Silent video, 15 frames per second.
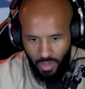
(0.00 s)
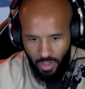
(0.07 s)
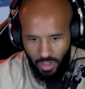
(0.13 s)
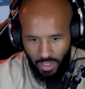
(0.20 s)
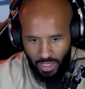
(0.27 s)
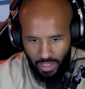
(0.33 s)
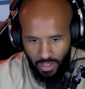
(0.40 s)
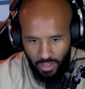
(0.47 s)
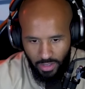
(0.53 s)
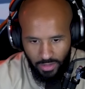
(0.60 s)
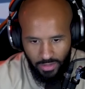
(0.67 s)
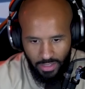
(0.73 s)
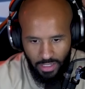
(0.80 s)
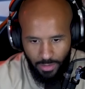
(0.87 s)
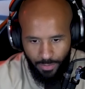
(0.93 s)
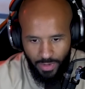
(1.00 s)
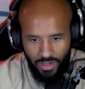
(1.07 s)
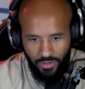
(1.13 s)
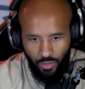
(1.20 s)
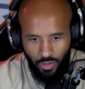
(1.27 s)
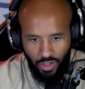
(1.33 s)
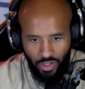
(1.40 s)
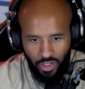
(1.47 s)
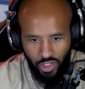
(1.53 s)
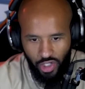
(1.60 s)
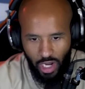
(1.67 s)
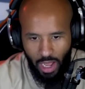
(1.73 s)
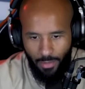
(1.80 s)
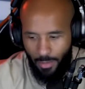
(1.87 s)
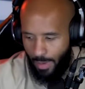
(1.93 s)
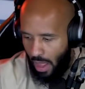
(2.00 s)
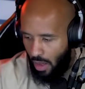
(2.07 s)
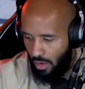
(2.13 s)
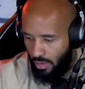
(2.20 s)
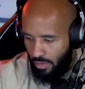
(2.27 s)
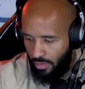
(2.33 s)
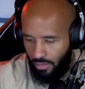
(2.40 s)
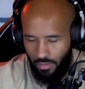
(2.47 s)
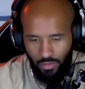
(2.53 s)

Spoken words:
Okay, DDP is doing a good job about